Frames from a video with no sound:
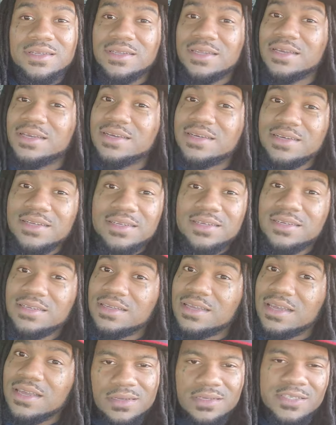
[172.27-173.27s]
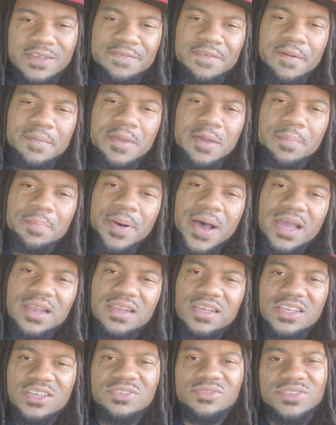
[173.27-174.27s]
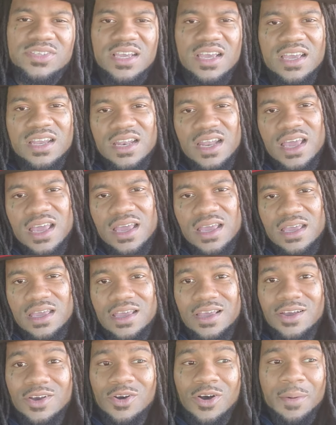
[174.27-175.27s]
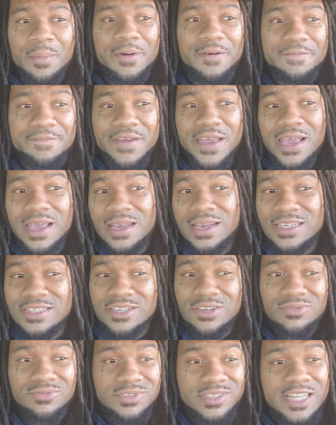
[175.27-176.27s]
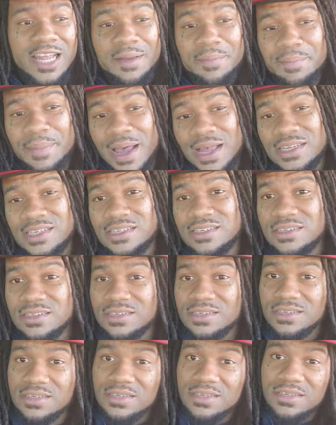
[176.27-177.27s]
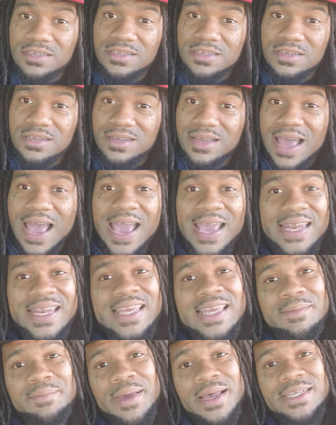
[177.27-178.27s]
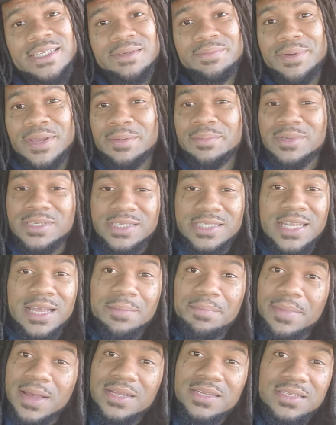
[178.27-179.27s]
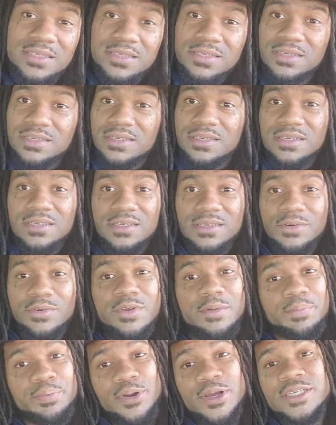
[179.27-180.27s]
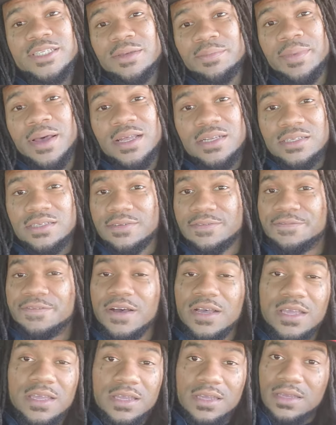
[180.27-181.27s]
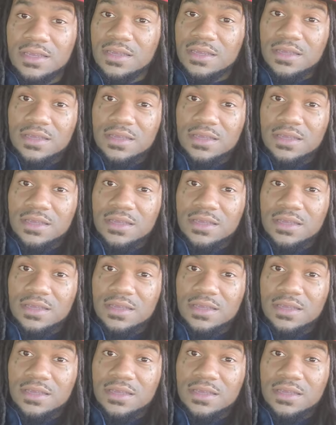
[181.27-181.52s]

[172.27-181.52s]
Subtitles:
Nigga could have, yeah. If I'm your partner and you saying that, or I'm a fan that's going to step by you. I ain't even met you, but I'm gonna step by you. Go to prison by you. Fuck it.